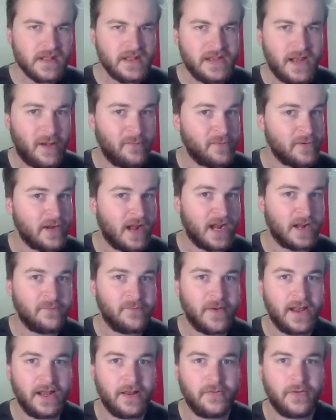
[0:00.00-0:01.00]
Now, if you're not a
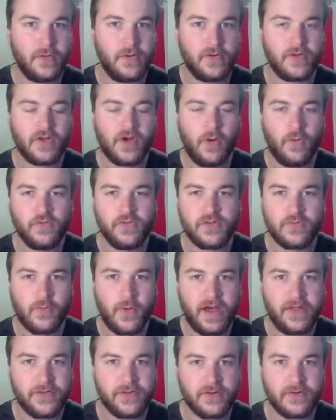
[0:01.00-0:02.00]
fan of the colder
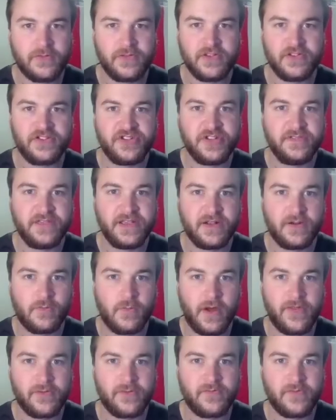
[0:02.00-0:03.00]
weather or the chillier
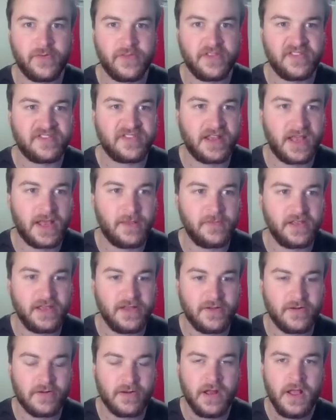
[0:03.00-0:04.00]
weather for this time of
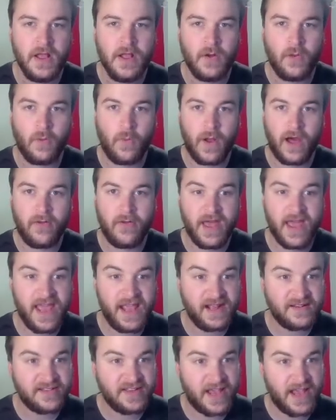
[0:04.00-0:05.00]
year, well,
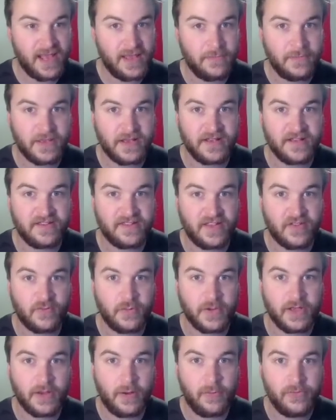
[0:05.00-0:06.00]
hang tight, because as
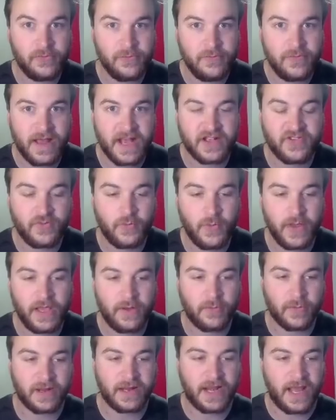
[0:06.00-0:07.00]
we go through next
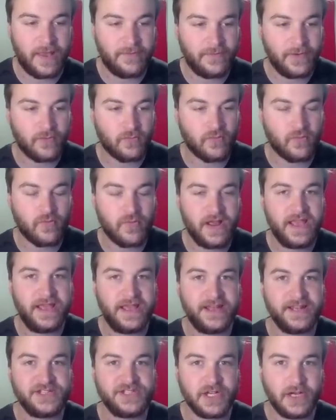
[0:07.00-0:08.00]
week, we're going to have a
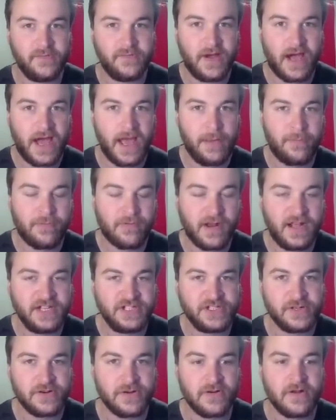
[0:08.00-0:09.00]
ridge of high
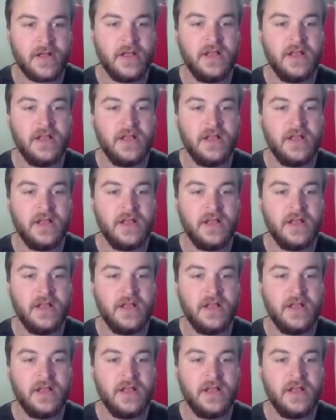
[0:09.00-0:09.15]
pressure